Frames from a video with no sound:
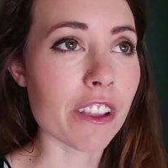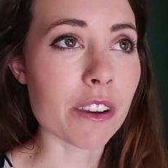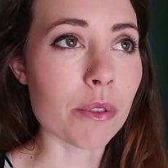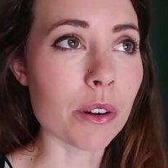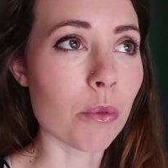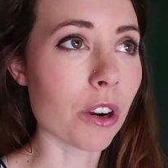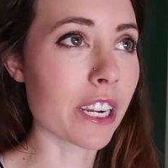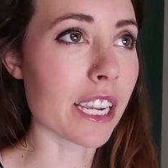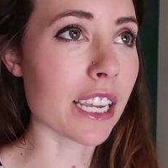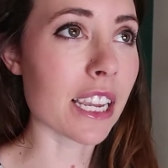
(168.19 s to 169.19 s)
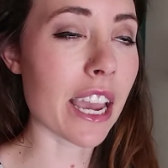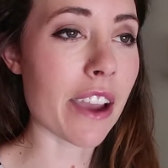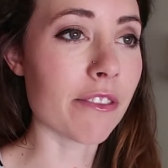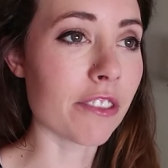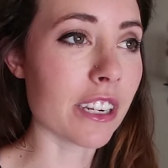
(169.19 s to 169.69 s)
Like we were working
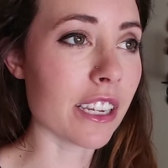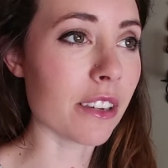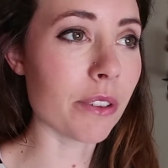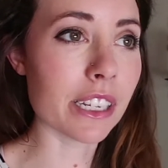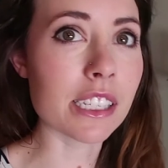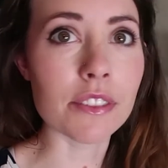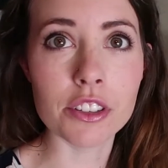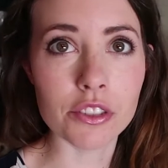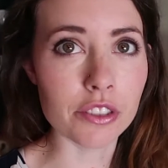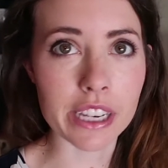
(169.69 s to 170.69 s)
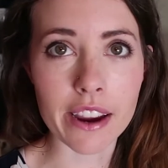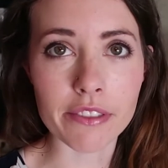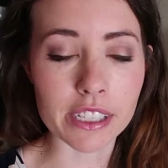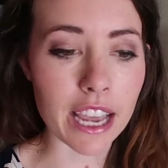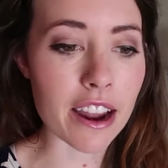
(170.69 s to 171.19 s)
we had stuff to do like
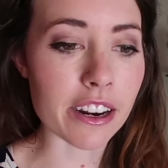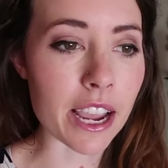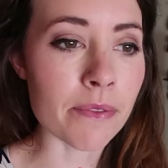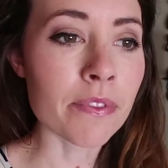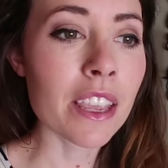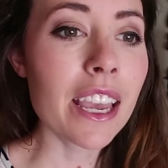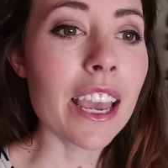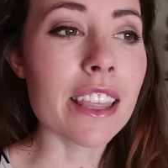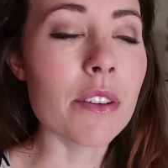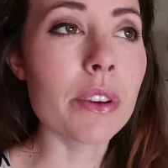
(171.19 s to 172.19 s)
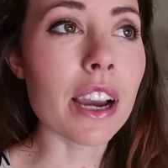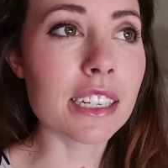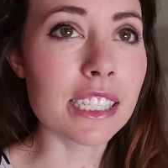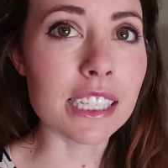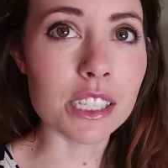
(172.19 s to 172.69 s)
every Saturday. And then we
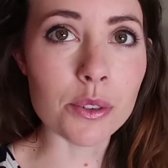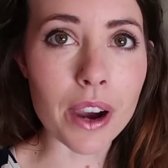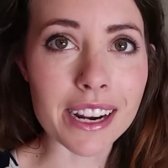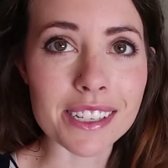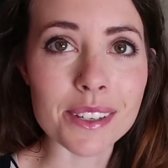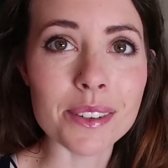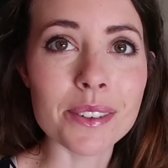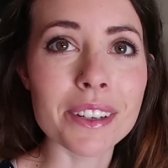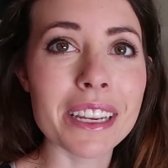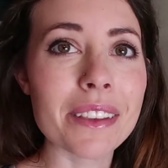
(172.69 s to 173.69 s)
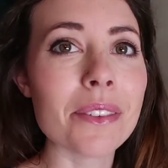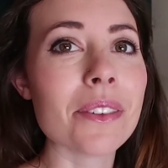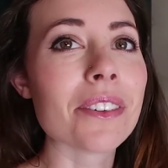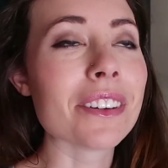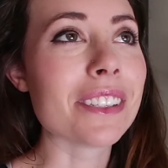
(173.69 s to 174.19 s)
got to C2I2 and then
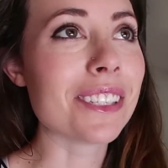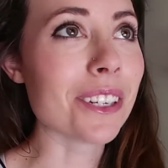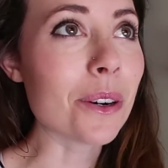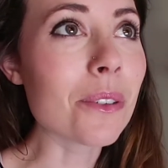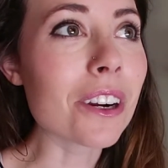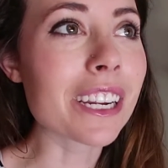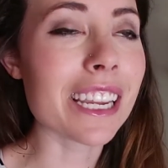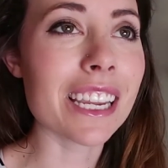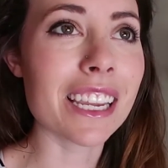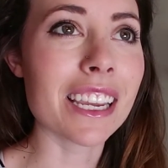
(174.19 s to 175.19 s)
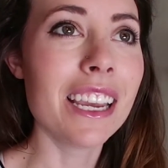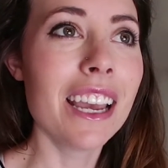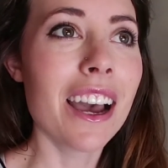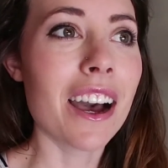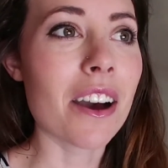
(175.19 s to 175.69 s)
we were still working.
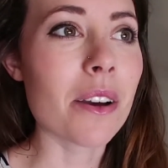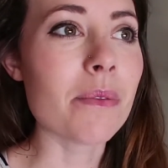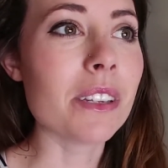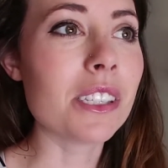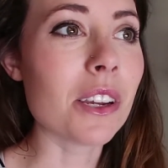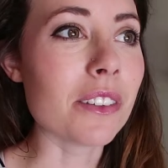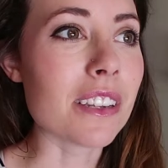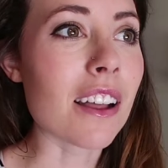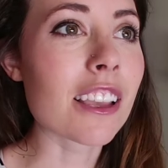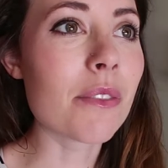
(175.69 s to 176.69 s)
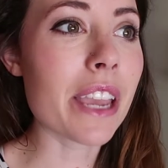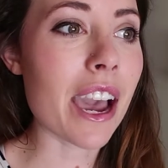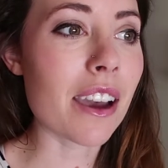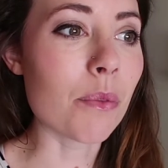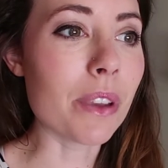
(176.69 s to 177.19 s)
So it's not like we
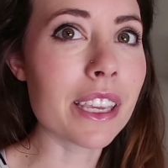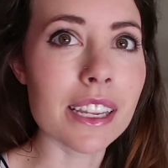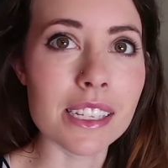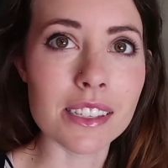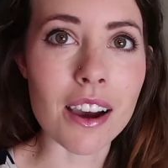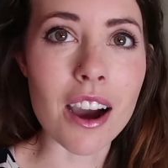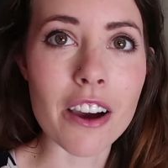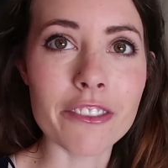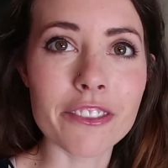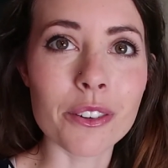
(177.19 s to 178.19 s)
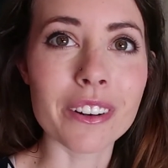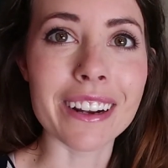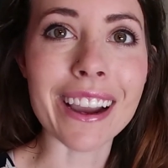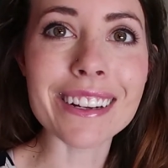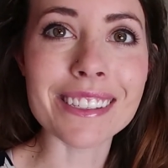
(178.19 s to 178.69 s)
had weekends off or
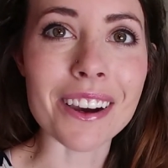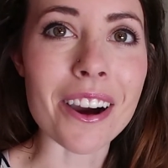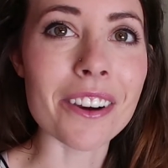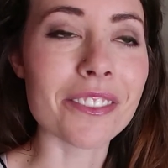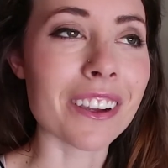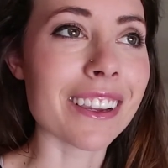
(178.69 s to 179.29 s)
nights off.